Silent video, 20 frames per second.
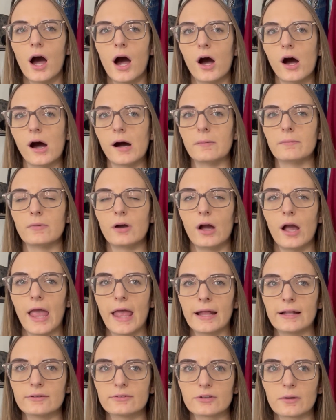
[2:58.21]

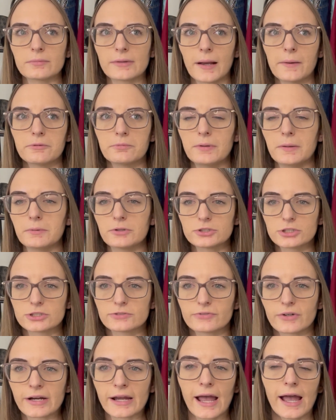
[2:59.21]
and sometimes people
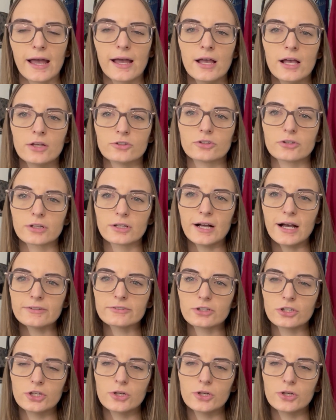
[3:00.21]
just forget. So the closet